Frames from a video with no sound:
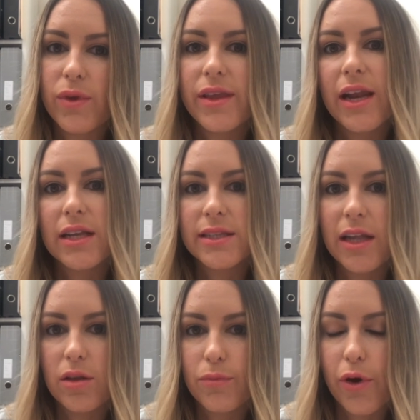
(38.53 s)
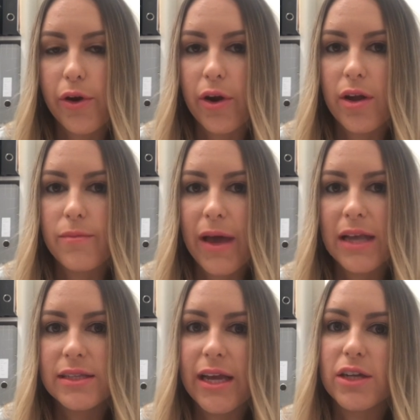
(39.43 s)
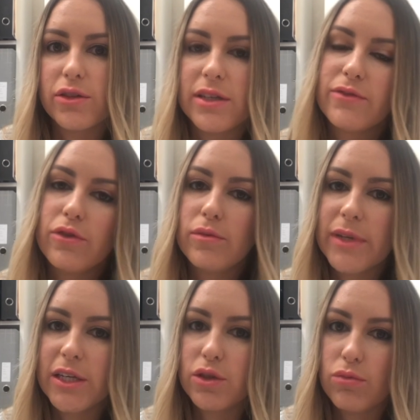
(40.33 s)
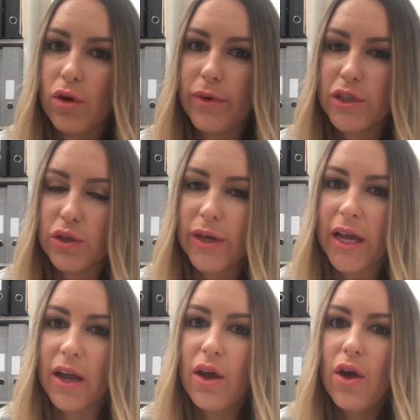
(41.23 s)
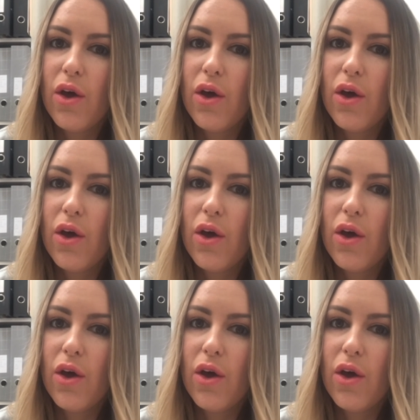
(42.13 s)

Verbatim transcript: within our salon program has now transformed into what we're doing